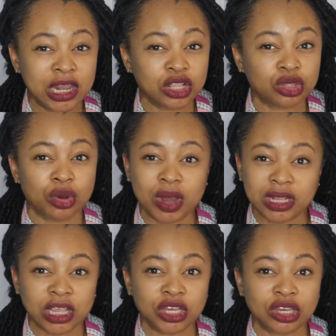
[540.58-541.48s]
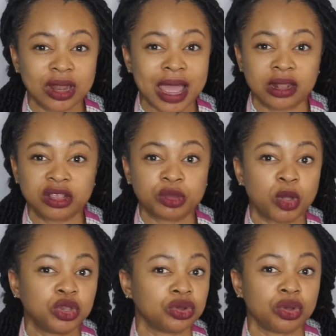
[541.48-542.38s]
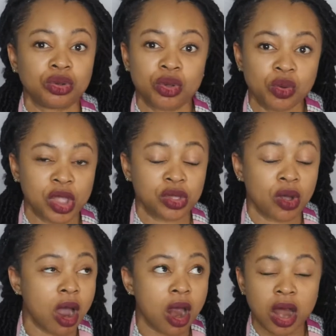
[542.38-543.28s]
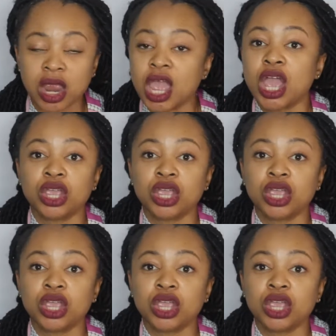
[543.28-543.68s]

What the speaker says: disorientation. At this point, you don't know where you are.